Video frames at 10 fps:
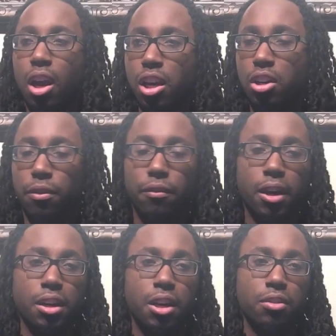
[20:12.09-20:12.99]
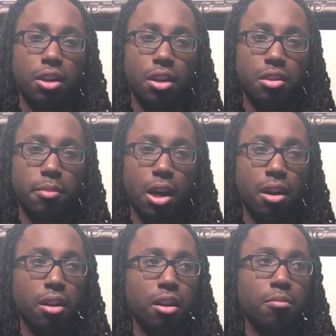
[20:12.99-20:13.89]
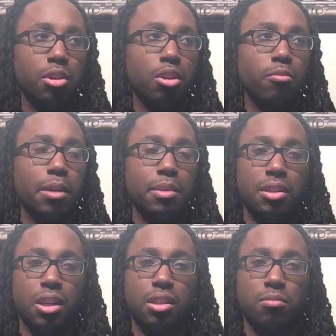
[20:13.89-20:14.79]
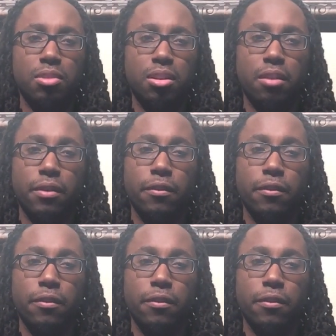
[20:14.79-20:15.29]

and, you know, find out things about him, you know, maybe send some stuff,